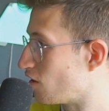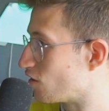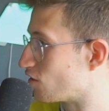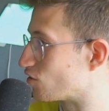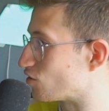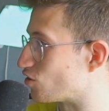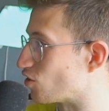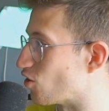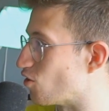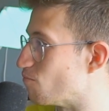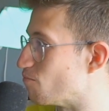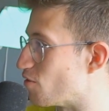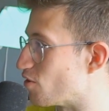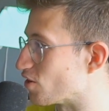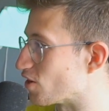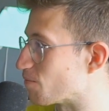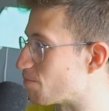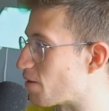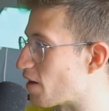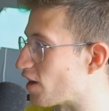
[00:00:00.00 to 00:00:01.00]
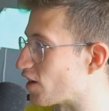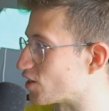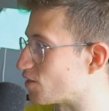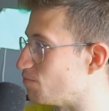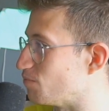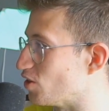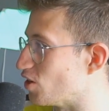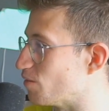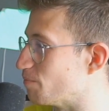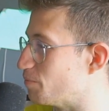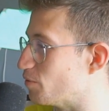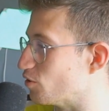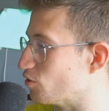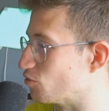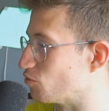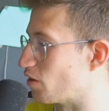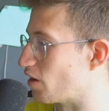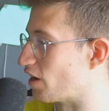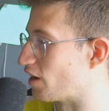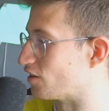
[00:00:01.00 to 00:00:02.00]
Somebody pass me a
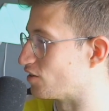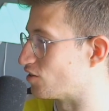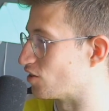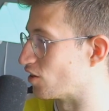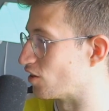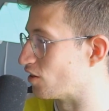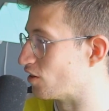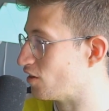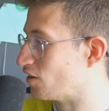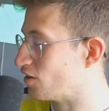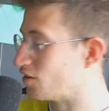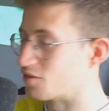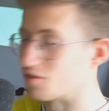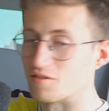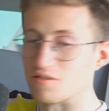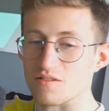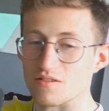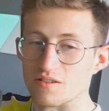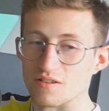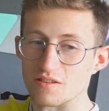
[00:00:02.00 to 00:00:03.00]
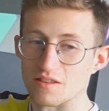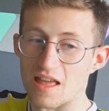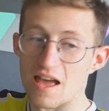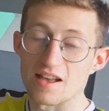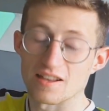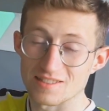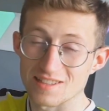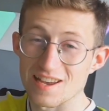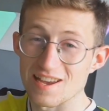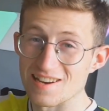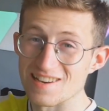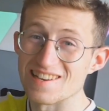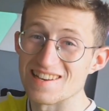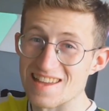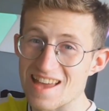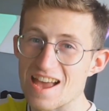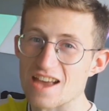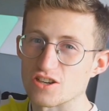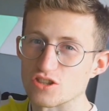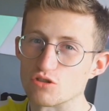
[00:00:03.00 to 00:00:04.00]
Budweiser. That's in
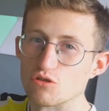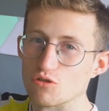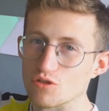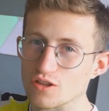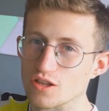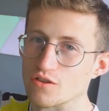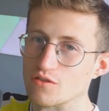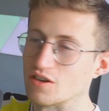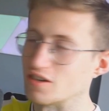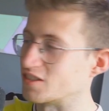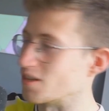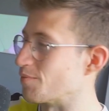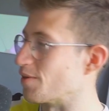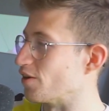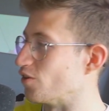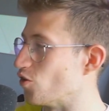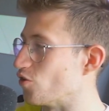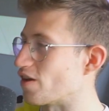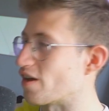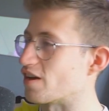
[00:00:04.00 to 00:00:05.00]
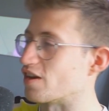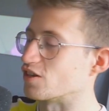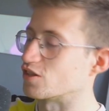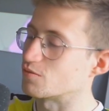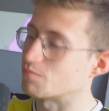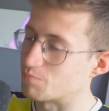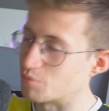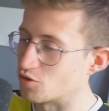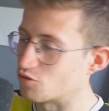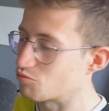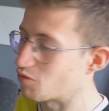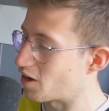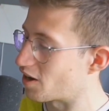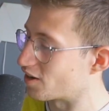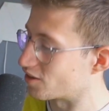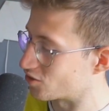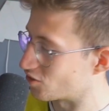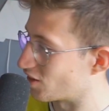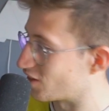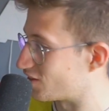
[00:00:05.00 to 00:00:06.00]
the actual lyrics. I mean, I know that it's
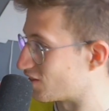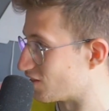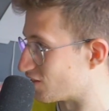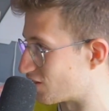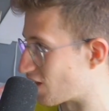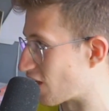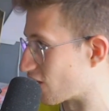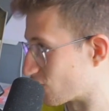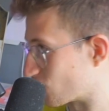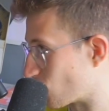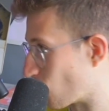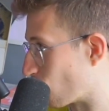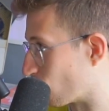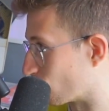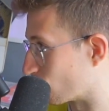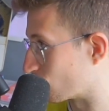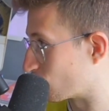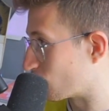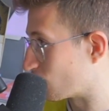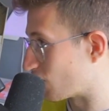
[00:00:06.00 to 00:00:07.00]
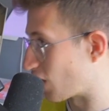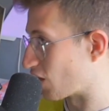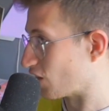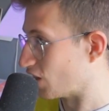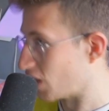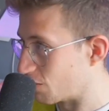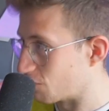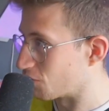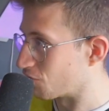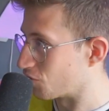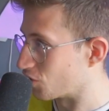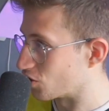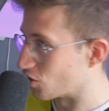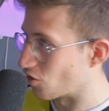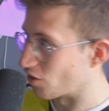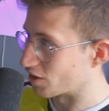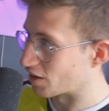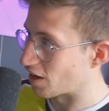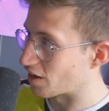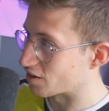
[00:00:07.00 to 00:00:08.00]
Budweiser. This is their song, their lyric
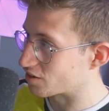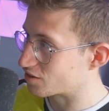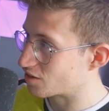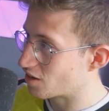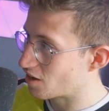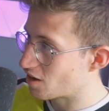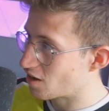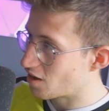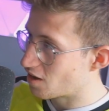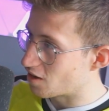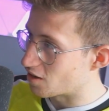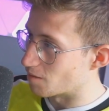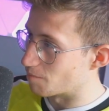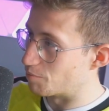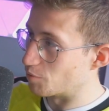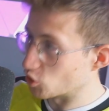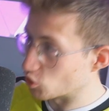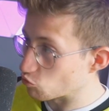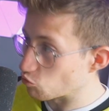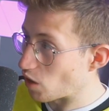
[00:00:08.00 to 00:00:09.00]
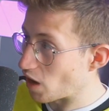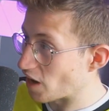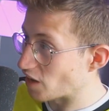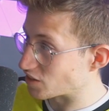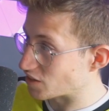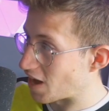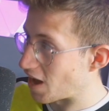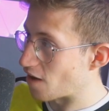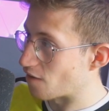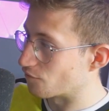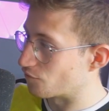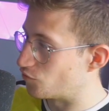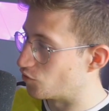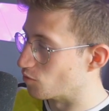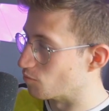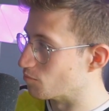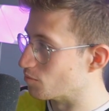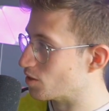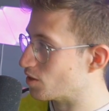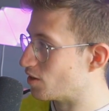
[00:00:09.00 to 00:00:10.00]
video, I guess. The Budweiser
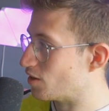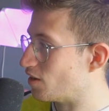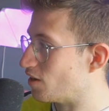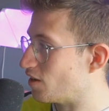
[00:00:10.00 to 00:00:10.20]
anthem.